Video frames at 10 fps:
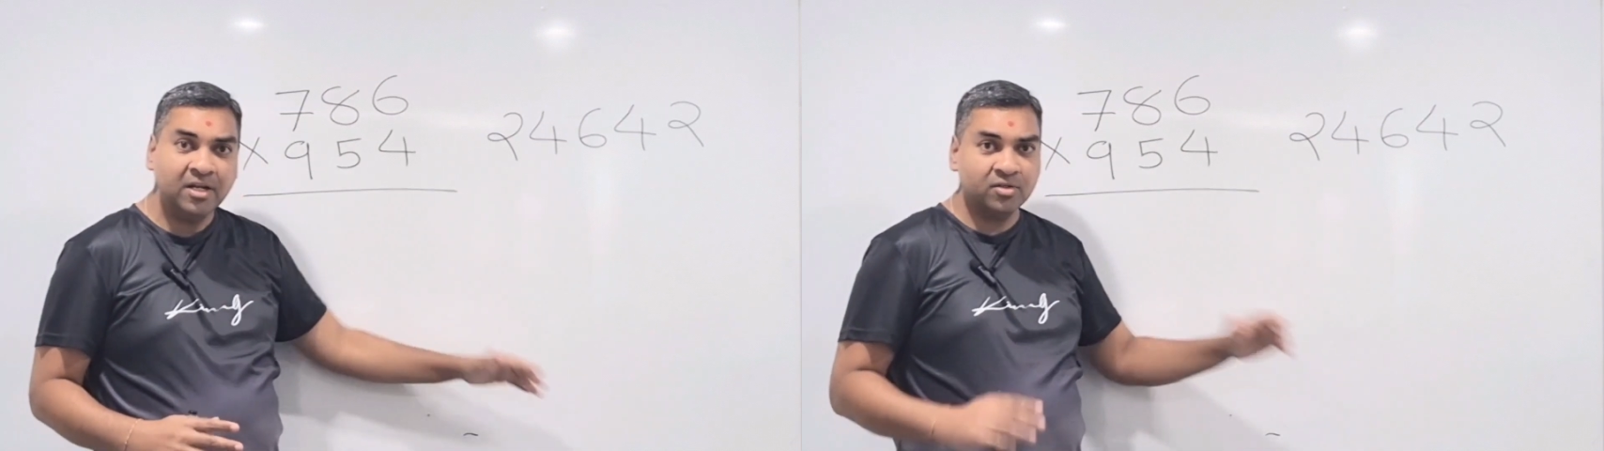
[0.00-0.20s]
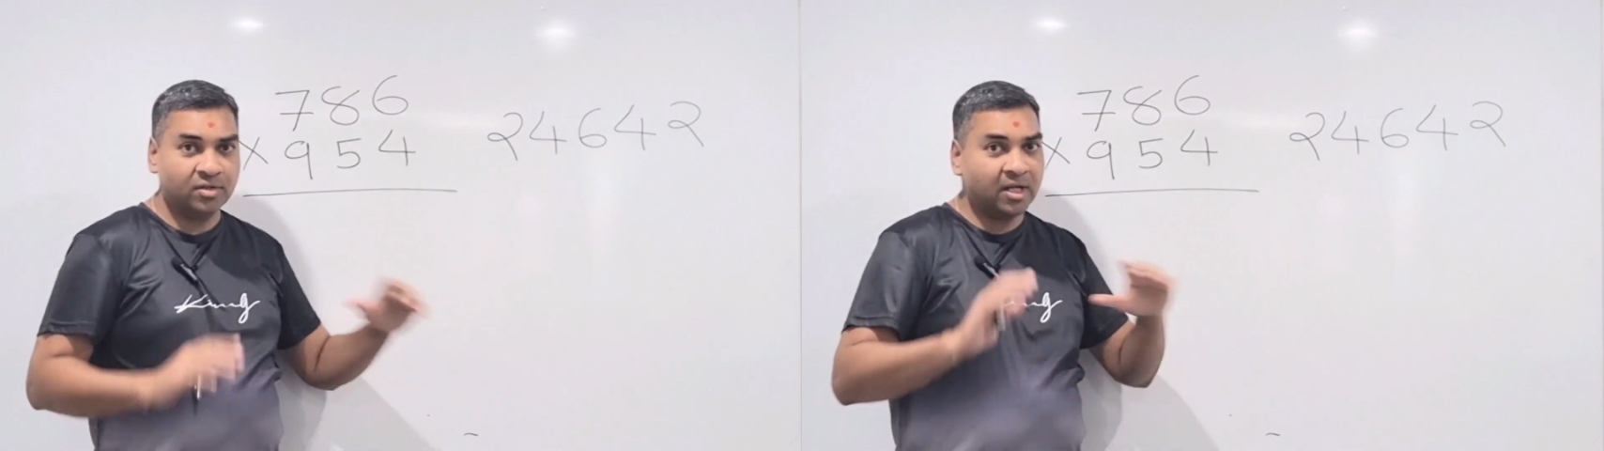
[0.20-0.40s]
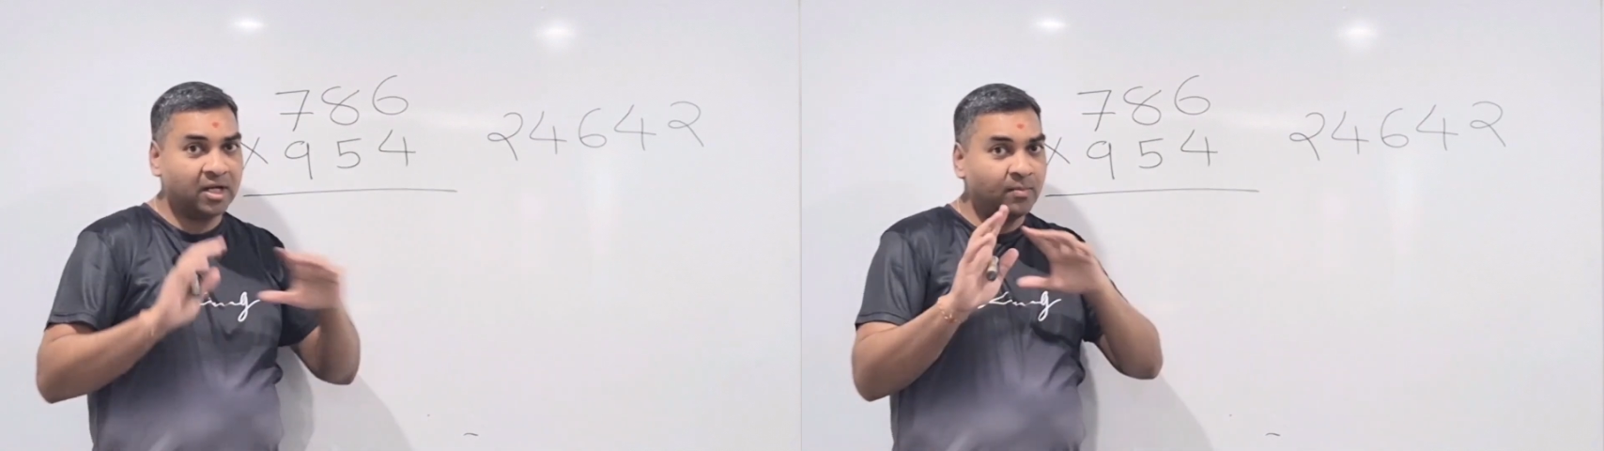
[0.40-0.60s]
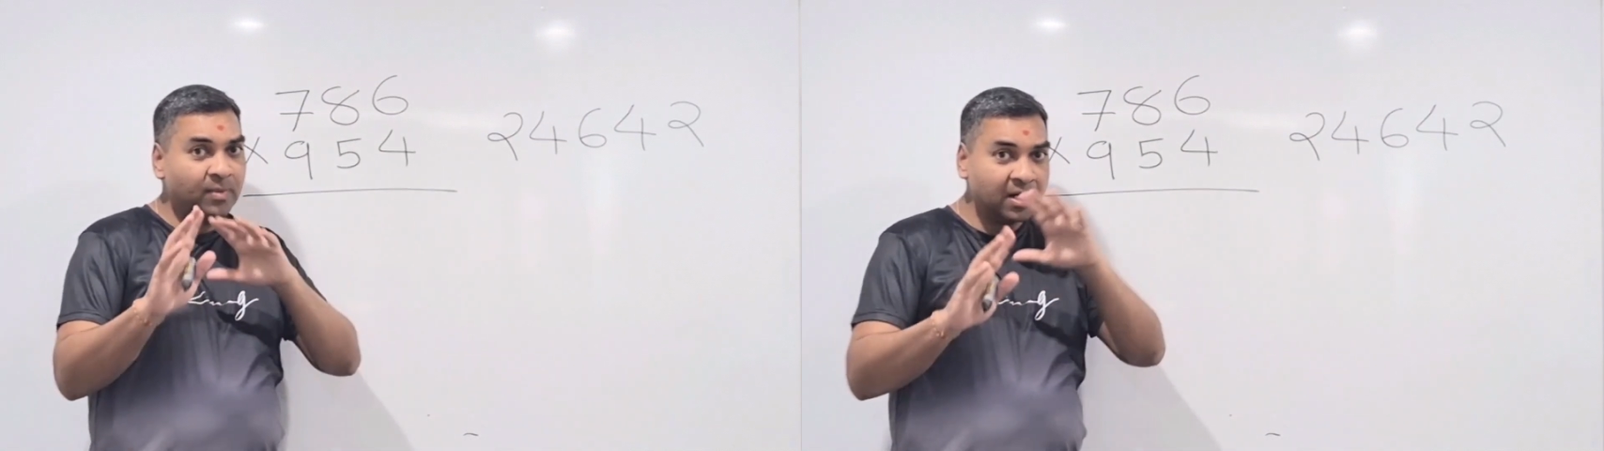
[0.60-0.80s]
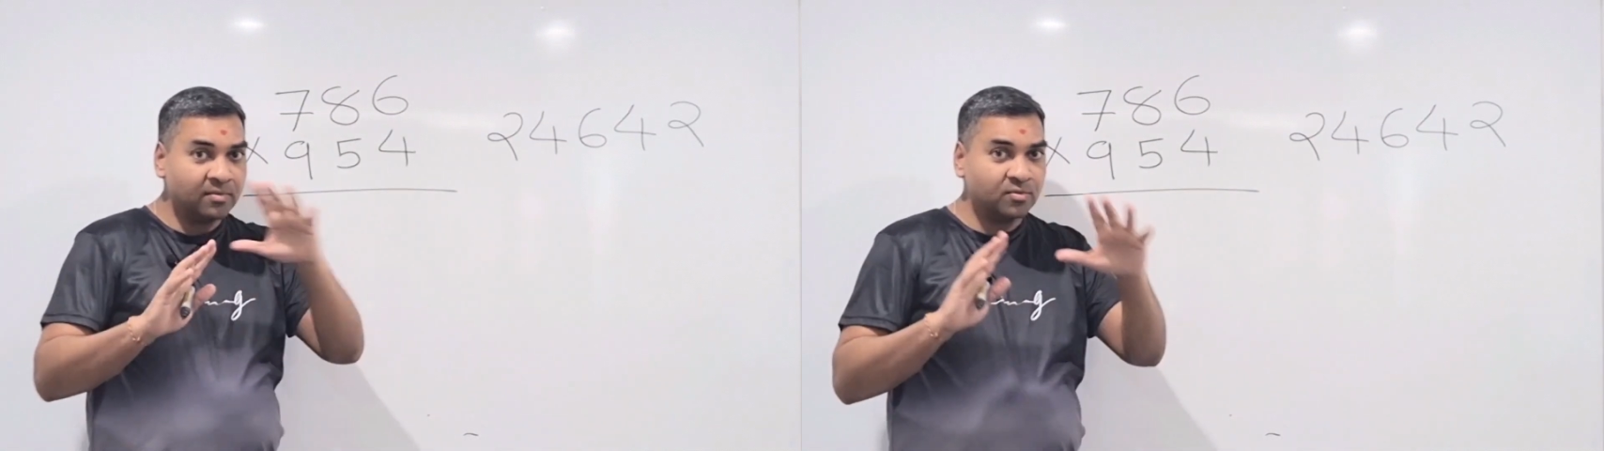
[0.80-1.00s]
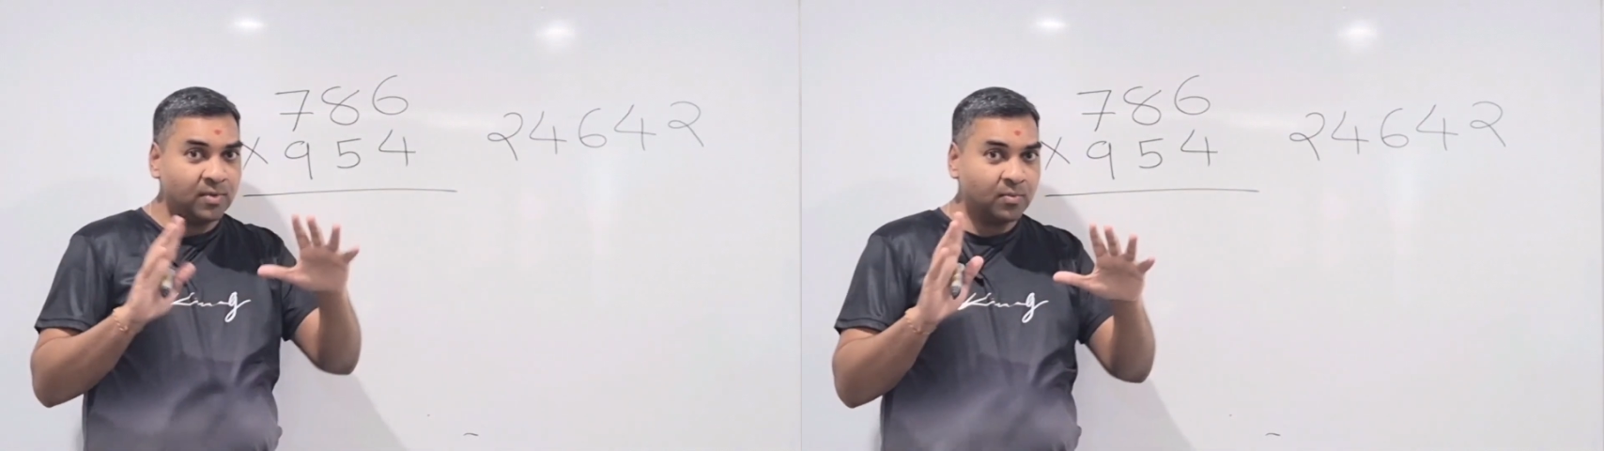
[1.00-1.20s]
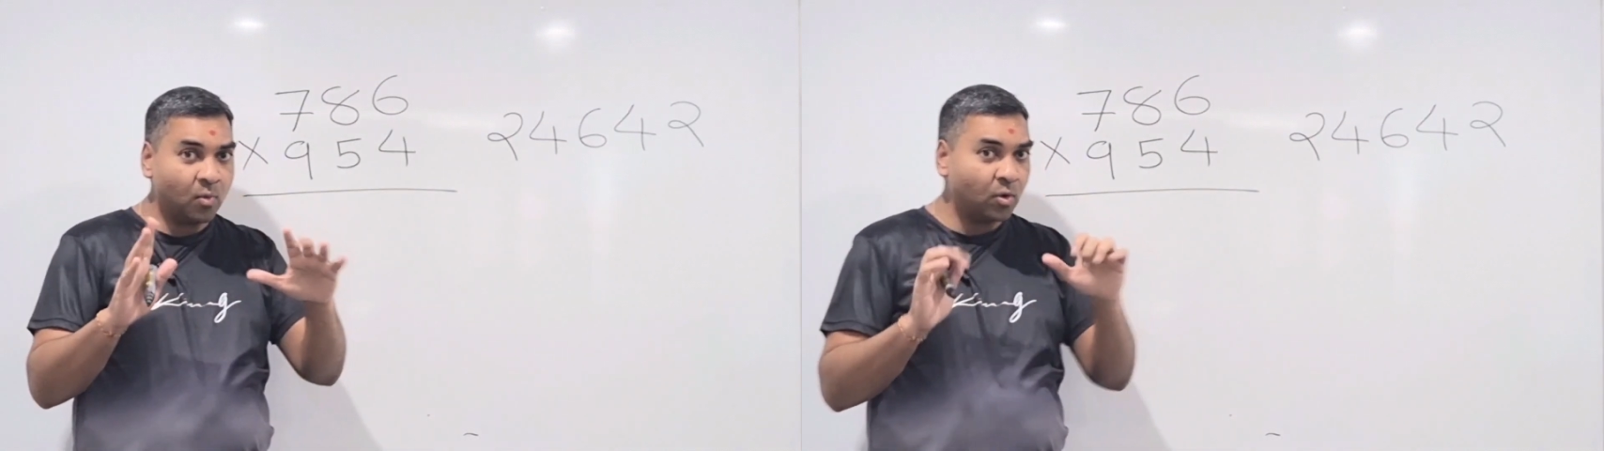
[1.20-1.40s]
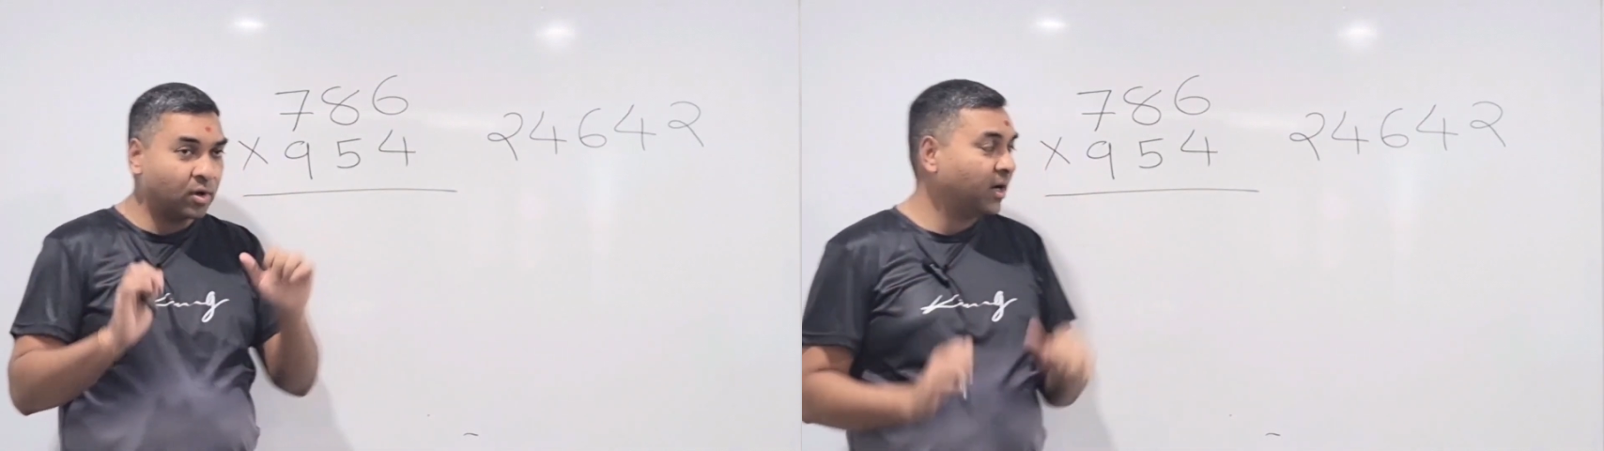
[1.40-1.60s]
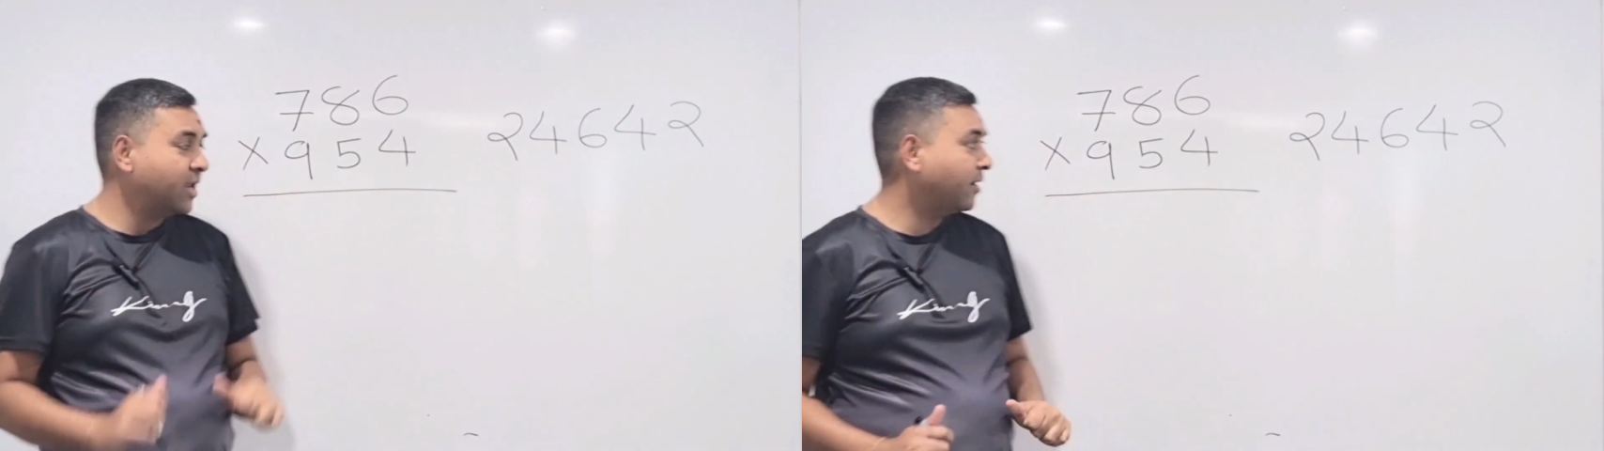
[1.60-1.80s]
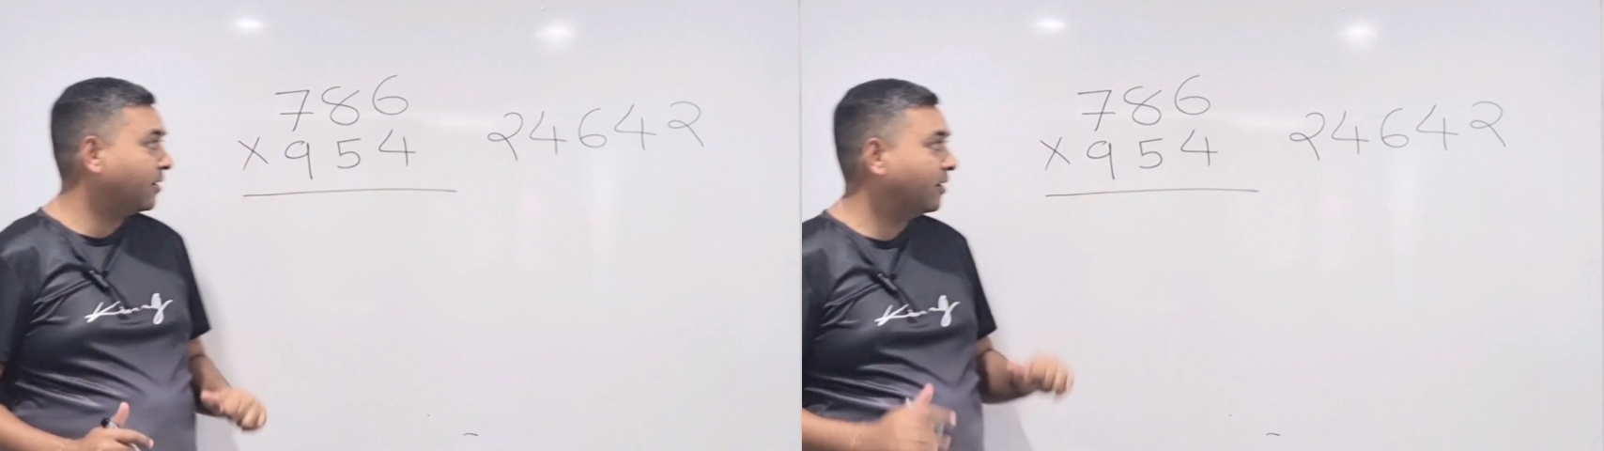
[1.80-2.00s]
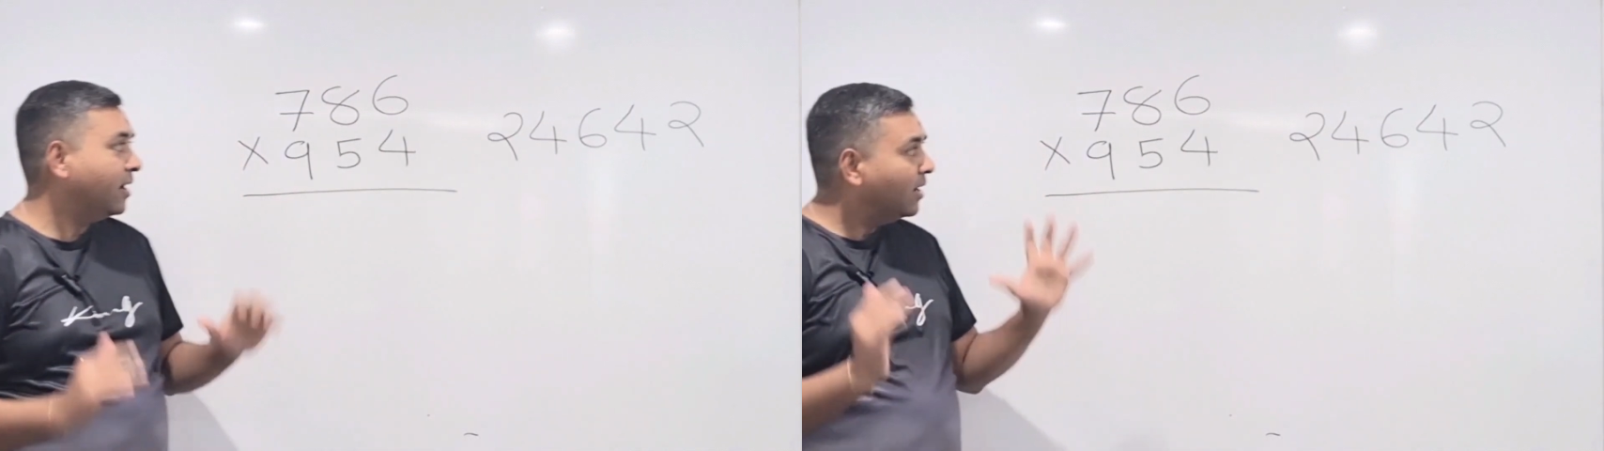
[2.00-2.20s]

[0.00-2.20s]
so that it becomes a bit more clearer.